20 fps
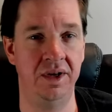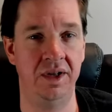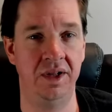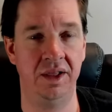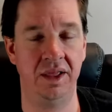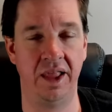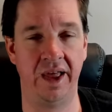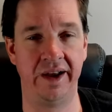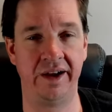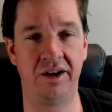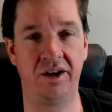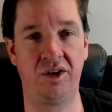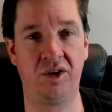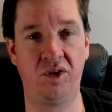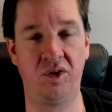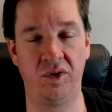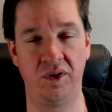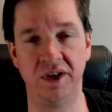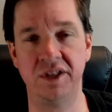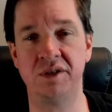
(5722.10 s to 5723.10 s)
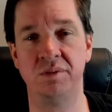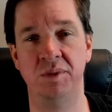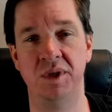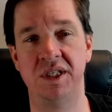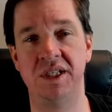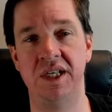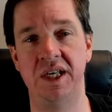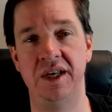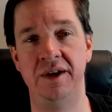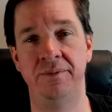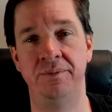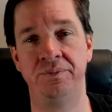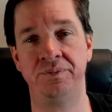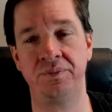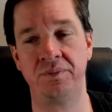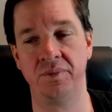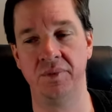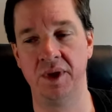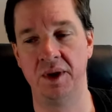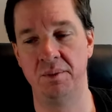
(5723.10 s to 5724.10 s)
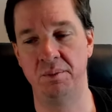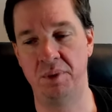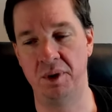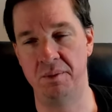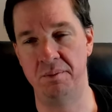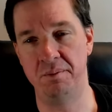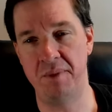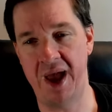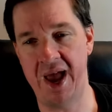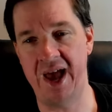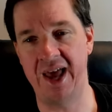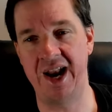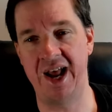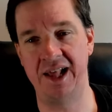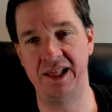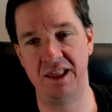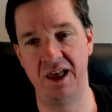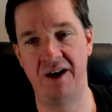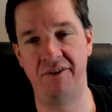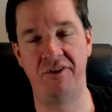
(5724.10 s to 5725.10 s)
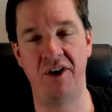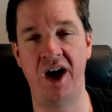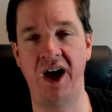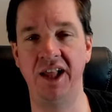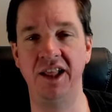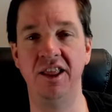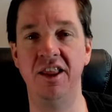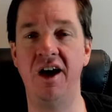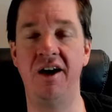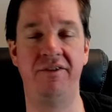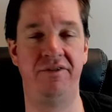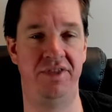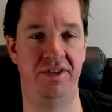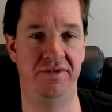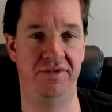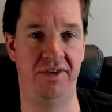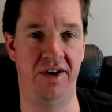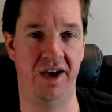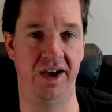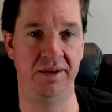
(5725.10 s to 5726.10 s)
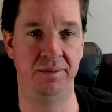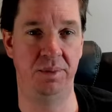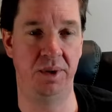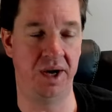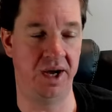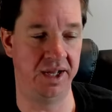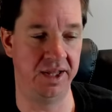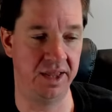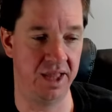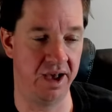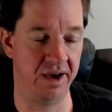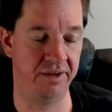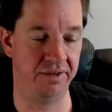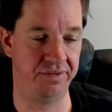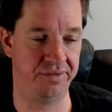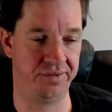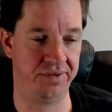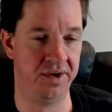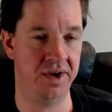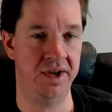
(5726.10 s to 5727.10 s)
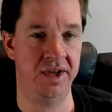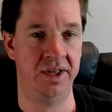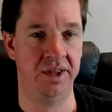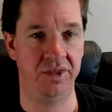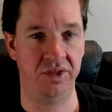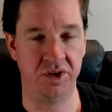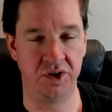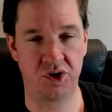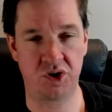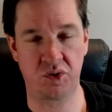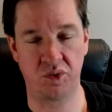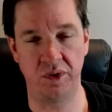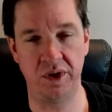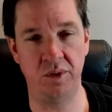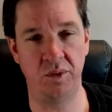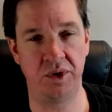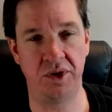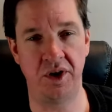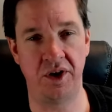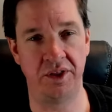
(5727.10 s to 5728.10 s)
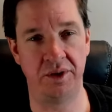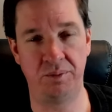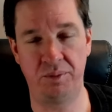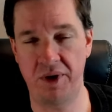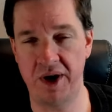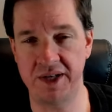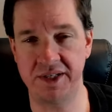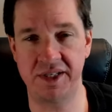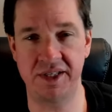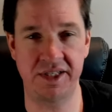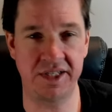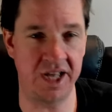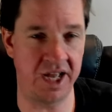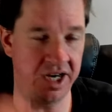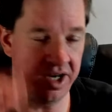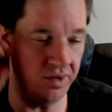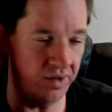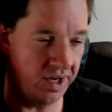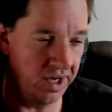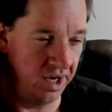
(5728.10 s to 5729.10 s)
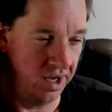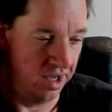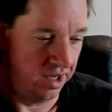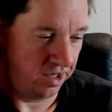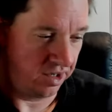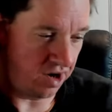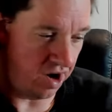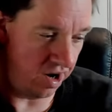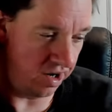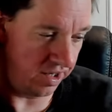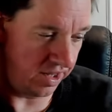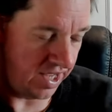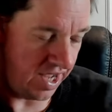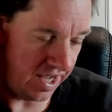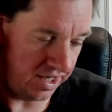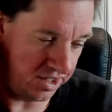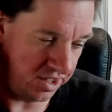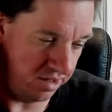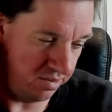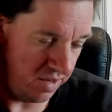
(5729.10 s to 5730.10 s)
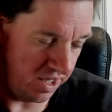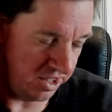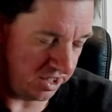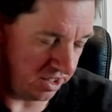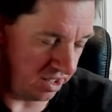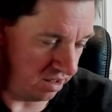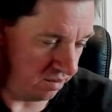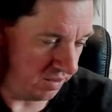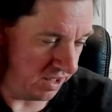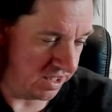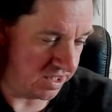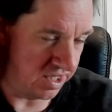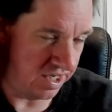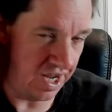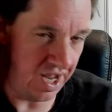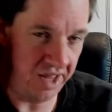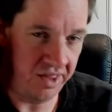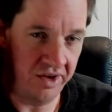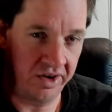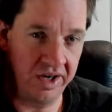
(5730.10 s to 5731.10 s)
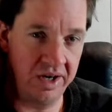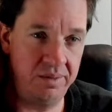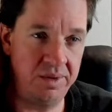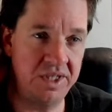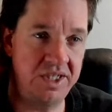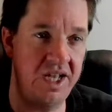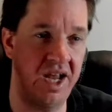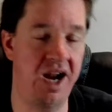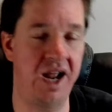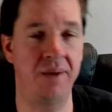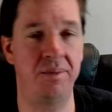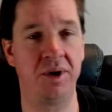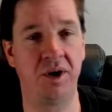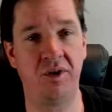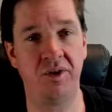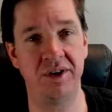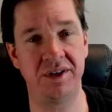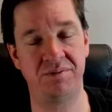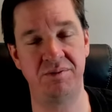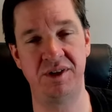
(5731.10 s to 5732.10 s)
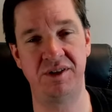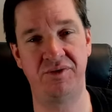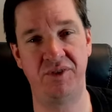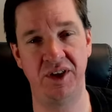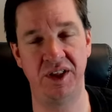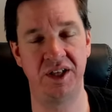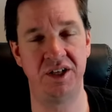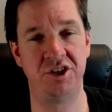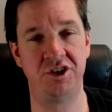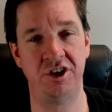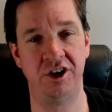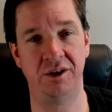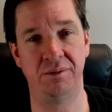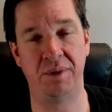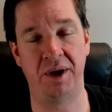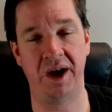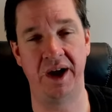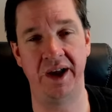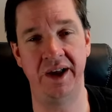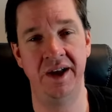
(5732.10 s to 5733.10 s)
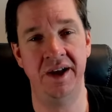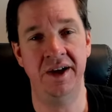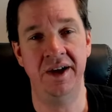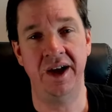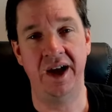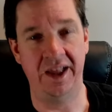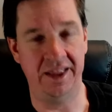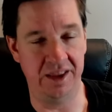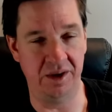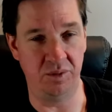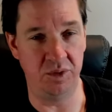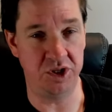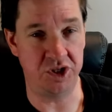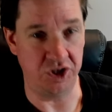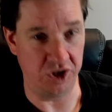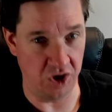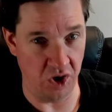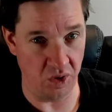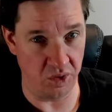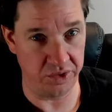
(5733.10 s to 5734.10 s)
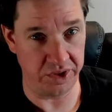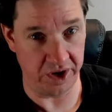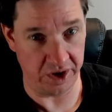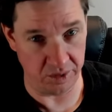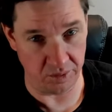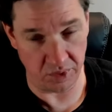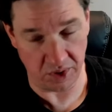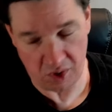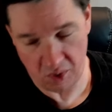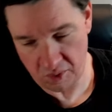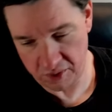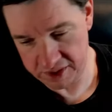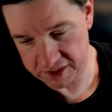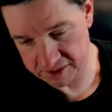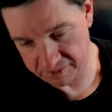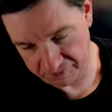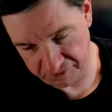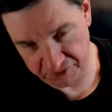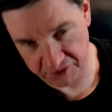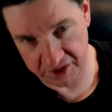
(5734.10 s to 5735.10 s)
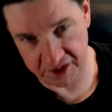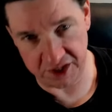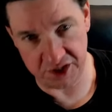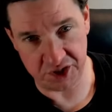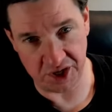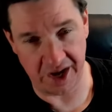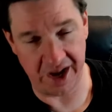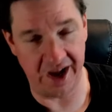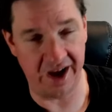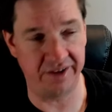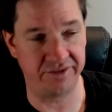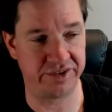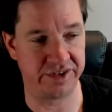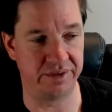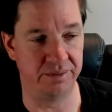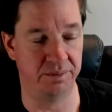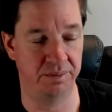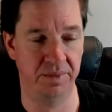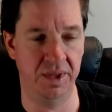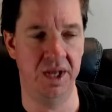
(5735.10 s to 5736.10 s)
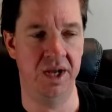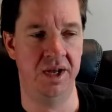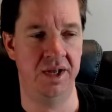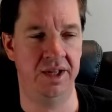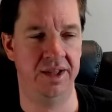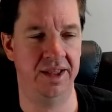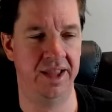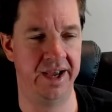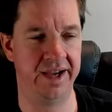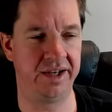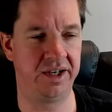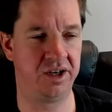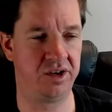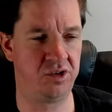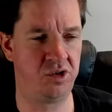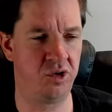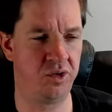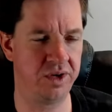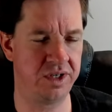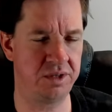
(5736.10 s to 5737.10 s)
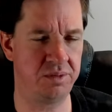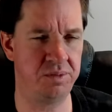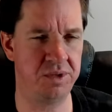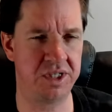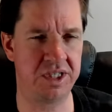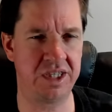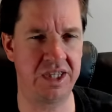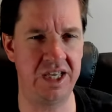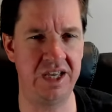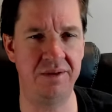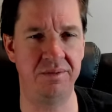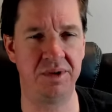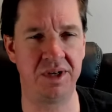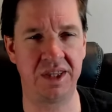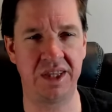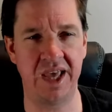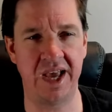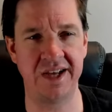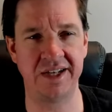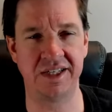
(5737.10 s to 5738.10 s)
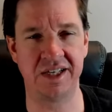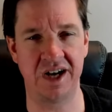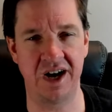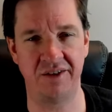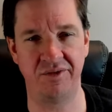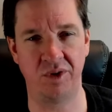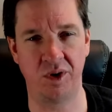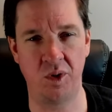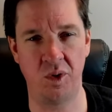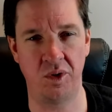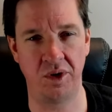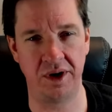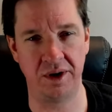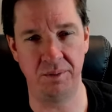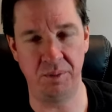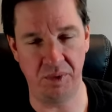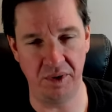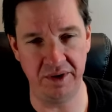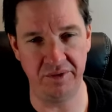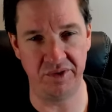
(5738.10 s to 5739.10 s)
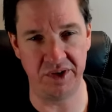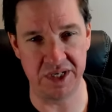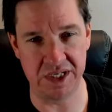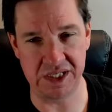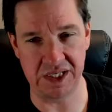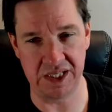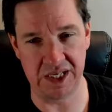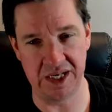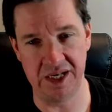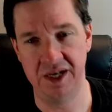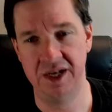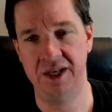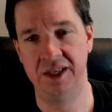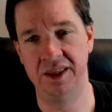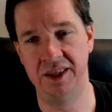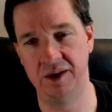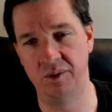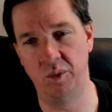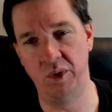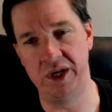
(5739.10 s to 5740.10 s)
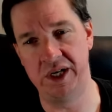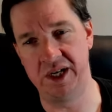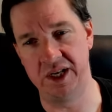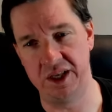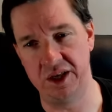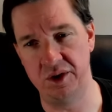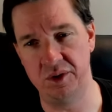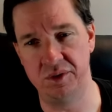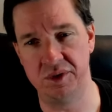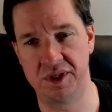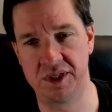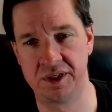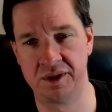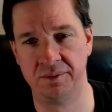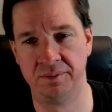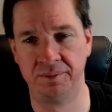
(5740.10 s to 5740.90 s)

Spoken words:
like Christmassy. But man, I love the vibe. I love the tree with all the presents under it. Carly actually mentioned to me today they're going to be setting up a Christmas village nearby and that we should go there and record some footage. I have some like Christmas themed things that I've recorded previously that we can use.